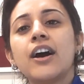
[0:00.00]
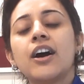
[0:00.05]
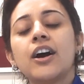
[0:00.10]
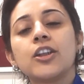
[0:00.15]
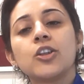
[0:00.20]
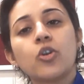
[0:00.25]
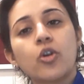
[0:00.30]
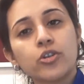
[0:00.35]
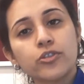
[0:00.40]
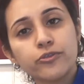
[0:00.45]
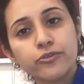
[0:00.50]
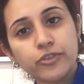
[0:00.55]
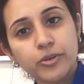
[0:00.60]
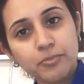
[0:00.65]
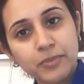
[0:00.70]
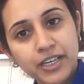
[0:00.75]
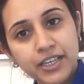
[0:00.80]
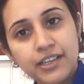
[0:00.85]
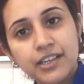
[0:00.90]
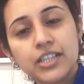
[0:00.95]
A lot of
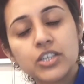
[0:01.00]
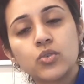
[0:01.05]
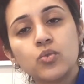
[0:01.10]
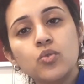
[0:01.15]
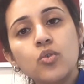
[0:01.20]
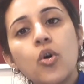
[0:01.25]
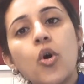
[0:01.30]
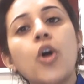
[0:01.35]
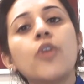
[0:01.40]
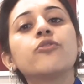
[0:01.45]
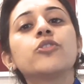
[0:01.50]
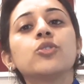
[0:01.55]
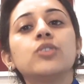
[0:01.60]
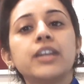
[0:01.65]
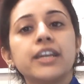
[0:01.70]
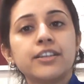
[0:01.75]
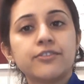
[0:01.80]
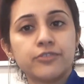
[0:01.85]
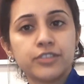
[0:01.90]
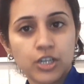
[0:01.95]
women do
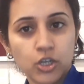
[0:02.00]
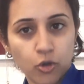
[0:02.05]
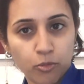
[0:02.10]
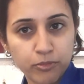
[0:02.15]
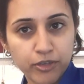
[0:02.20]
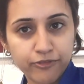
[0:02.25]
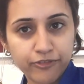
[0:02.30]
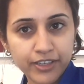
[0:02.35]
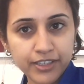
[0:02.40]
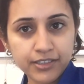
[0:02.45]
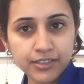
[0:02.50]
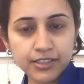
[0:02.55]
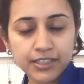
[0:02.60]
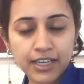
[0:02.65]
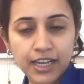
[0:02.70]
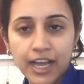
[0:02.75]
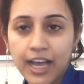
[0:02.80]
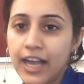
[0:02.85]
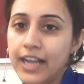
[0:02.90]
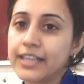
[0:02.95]
ovulate with clomiphene
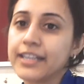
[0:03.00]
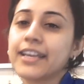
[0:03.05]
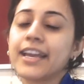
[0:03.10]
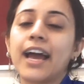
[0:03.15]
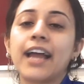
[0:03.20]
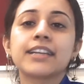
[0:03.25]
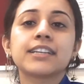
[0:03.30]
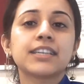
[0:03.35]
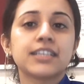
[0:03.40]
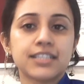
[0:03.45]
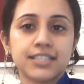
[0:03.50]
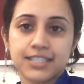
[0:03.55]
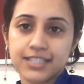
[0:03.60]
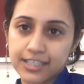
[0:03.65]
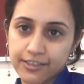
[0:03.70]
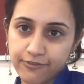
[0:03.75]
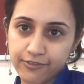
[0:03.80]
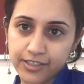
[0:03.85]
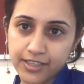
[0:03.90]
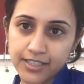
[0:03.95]
and can
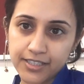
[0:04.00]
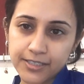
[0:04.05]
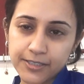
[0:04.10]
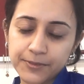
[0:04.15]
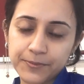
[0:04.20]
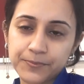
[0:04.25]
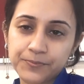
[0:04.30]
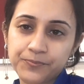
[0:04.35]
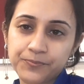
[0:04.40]
conceive with it.